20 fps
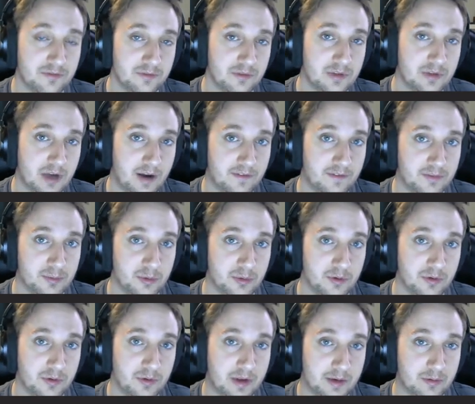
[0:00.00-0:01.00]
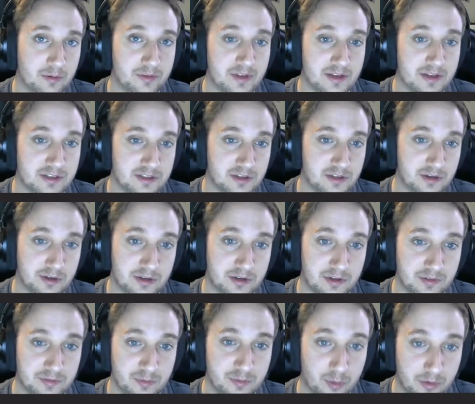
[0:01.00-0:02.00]
comfortable, like with that slur to the
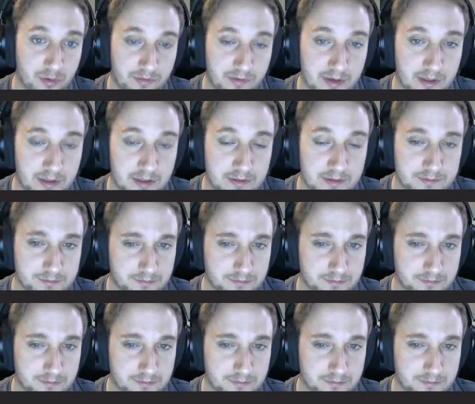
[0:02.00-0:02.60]
fourth finger.